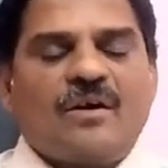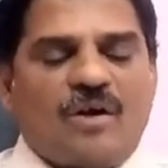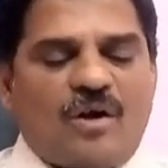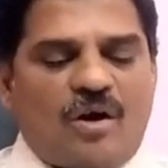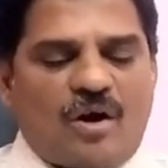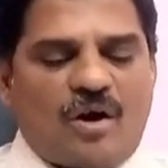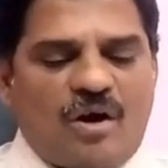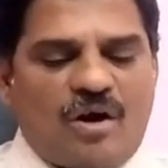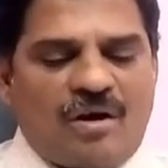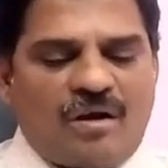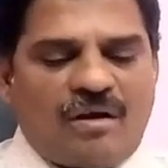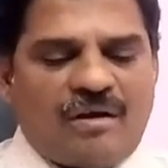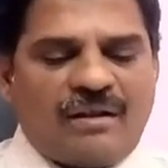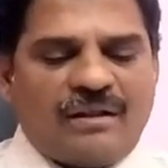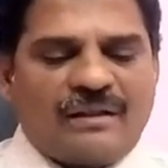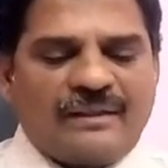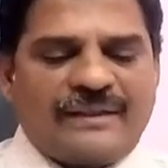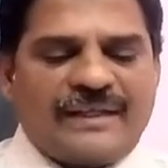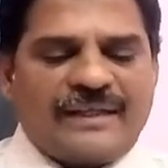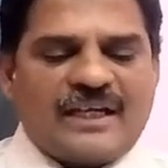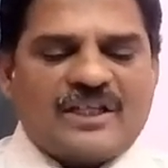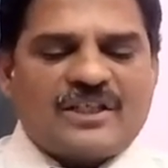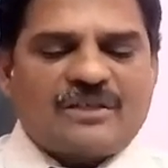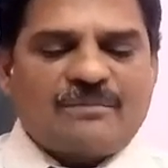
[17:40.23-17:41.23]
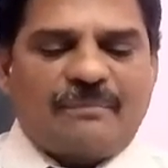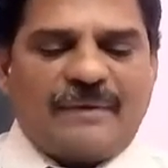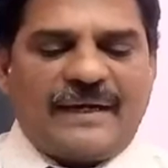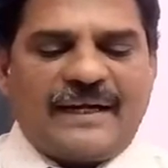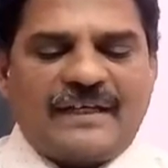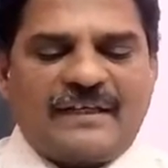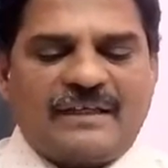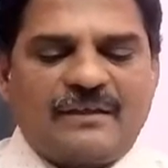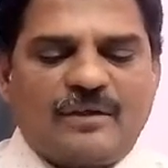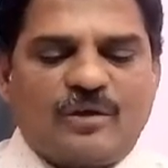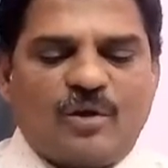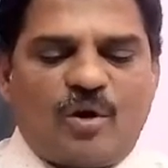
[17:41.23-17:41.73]
All these
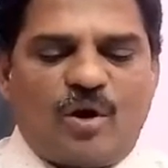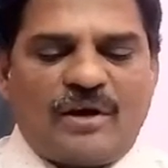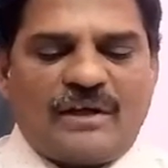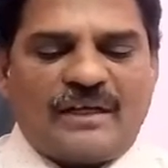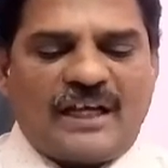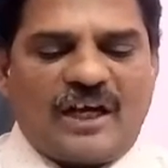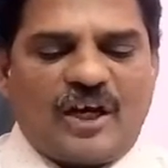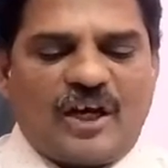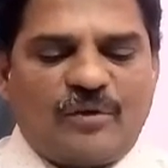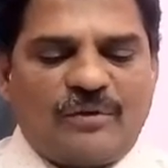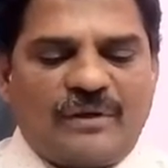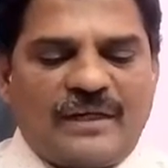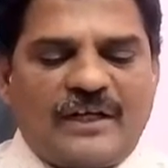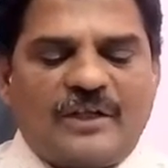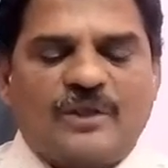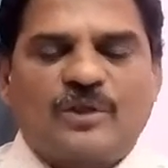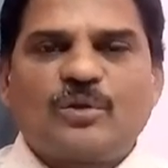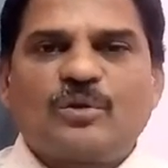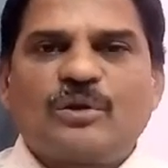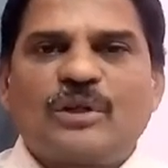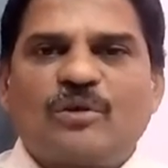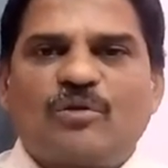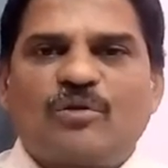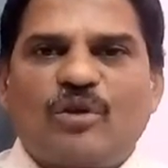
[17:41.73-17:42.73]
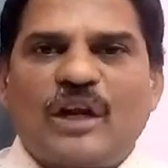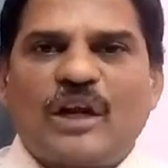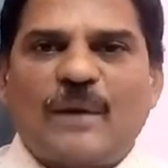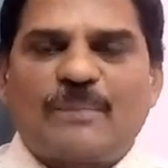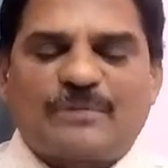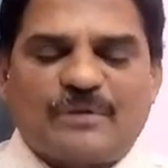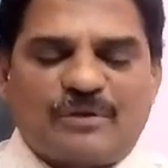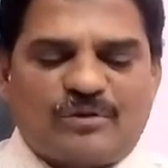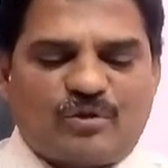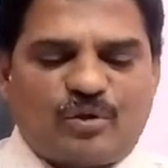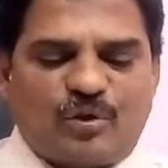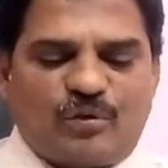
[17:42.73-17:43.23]
might not have led to the
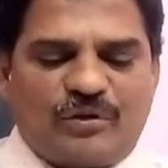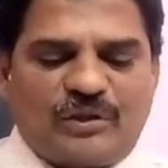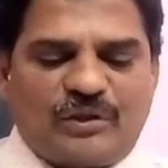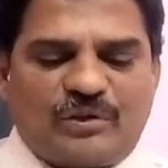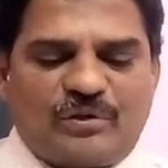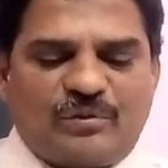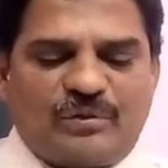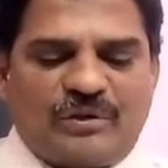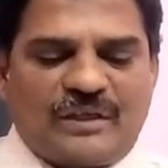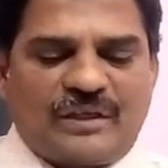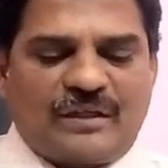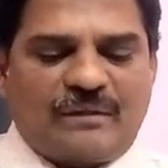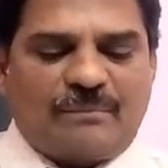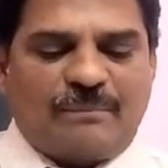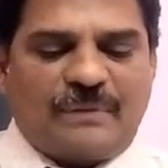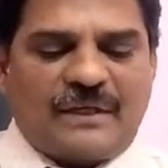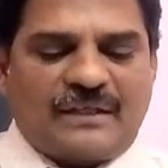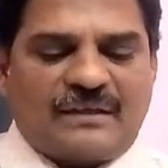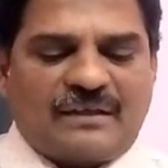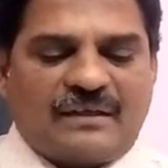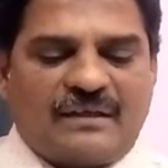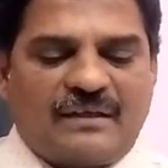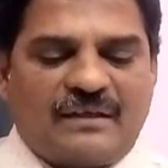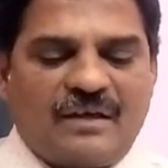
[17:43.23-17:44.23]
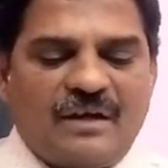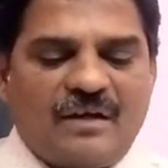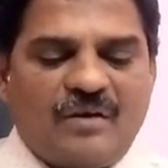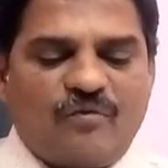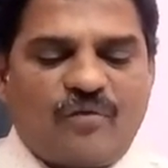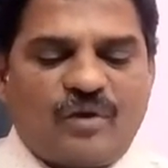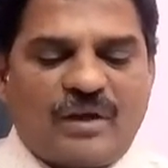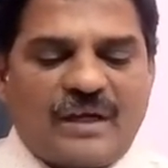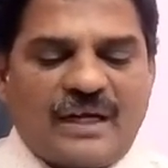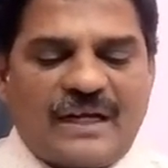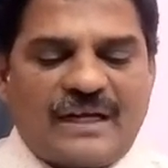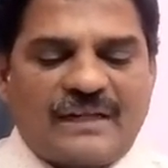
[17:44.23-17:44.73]
collapse of Soviet Union, but
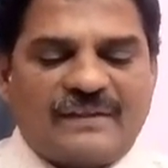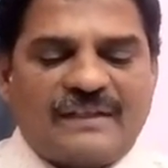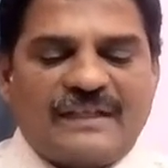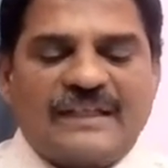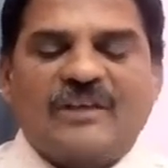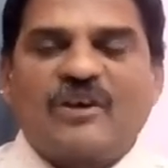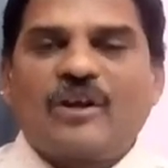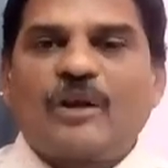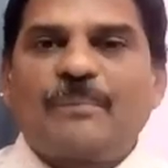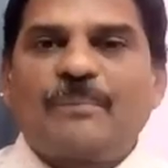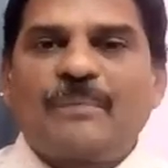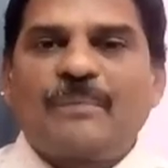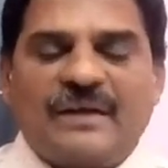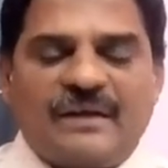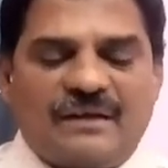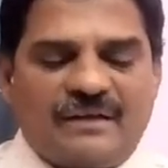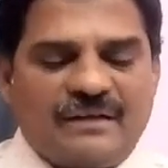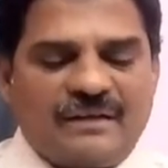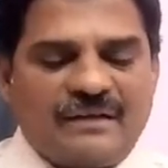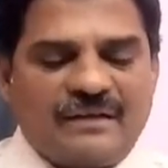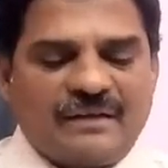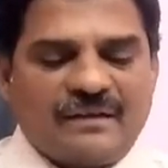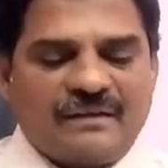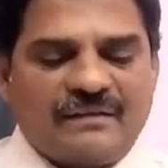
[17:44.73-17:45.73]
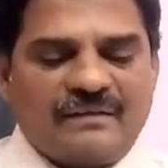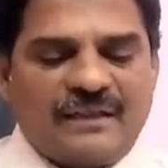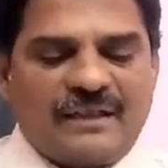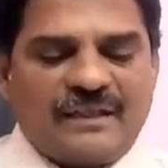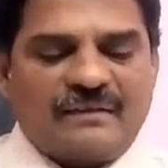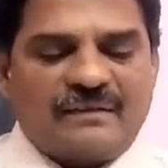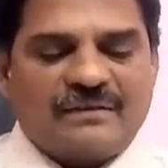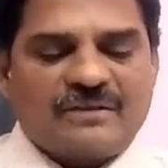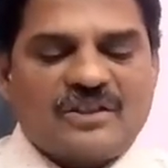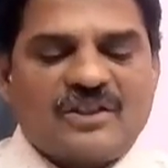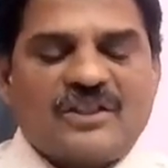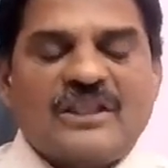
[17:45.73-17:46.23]
for another development
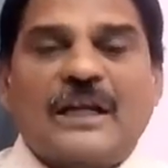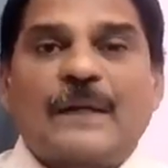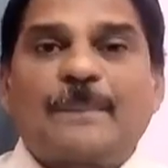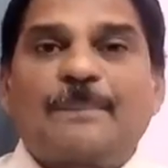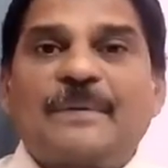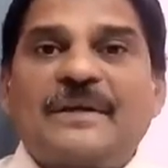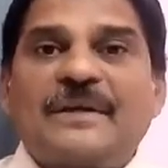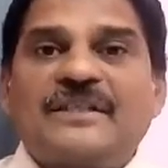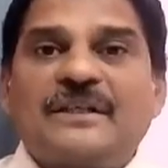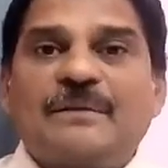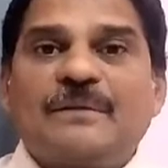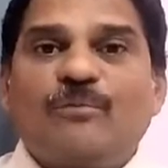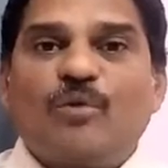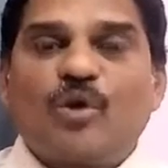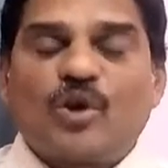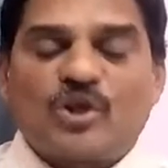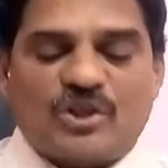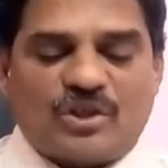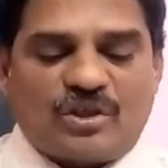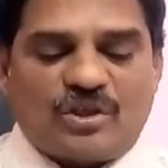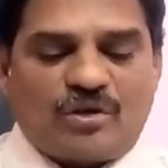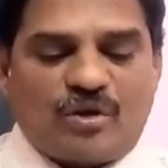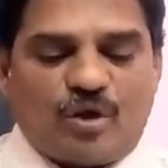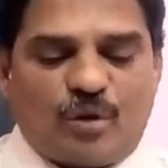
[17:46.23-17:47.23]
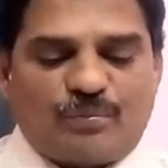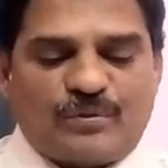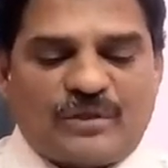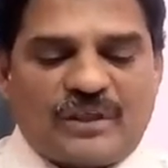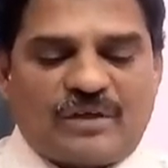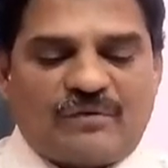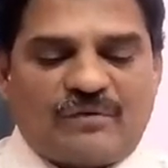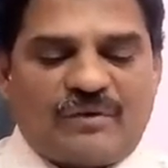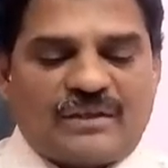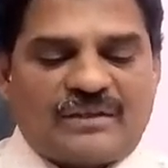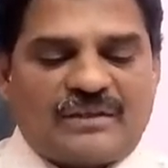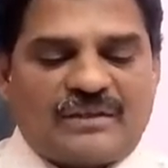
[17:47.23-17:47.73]
that surprised most
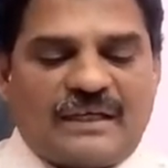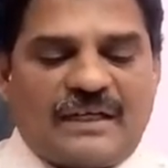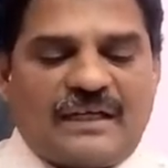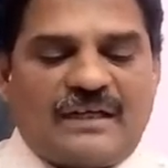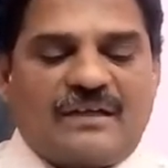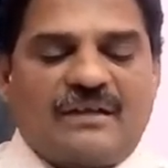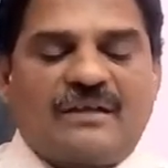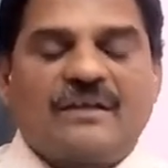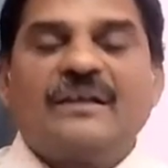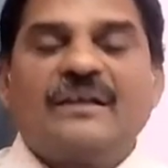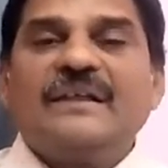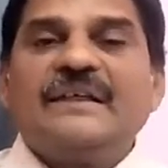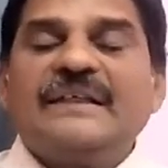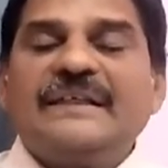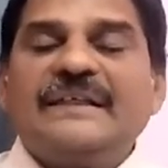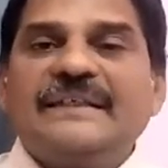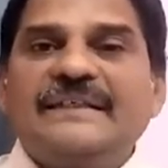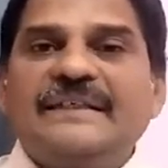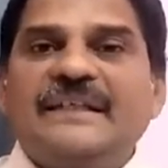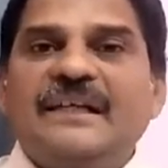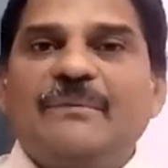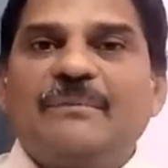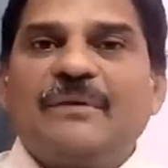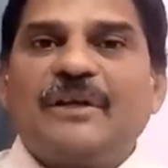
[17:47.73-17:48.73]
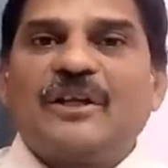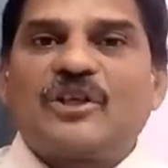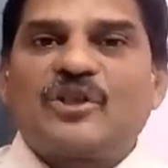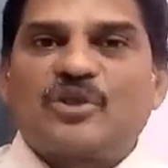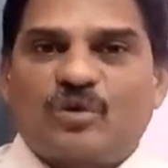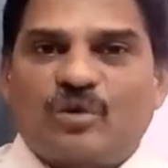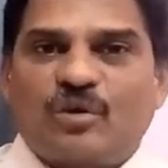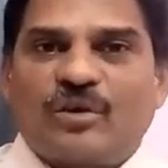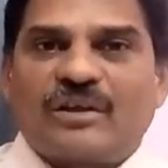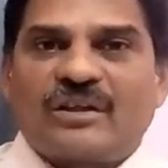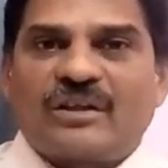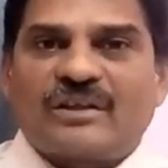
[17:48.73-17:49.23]
observers and indeed many
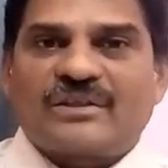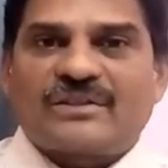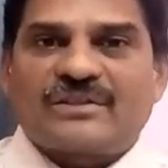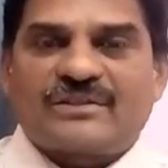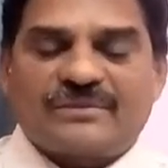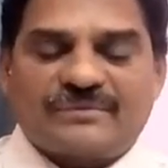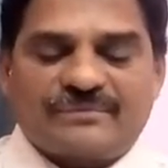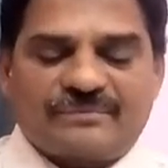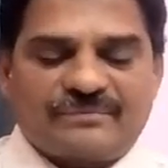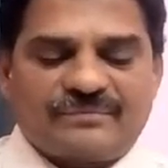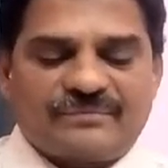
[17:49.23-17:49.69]
scholars.